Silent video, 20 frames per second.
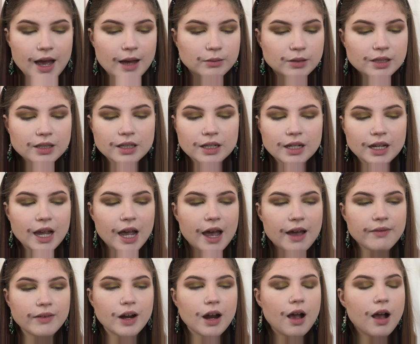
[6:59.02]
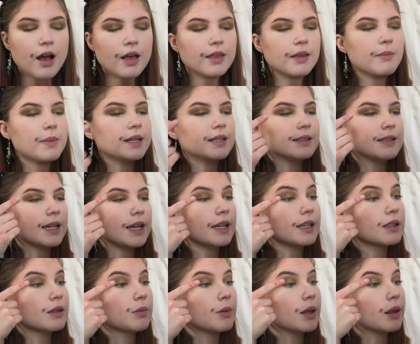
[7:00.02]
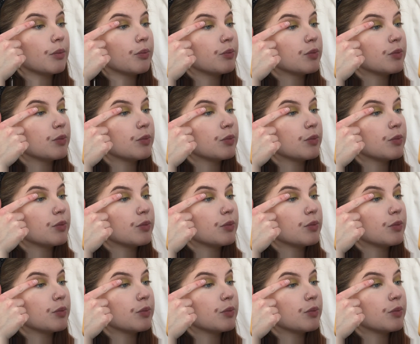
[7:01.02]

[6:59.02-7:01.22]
I'm just gonna cover all the mistakes with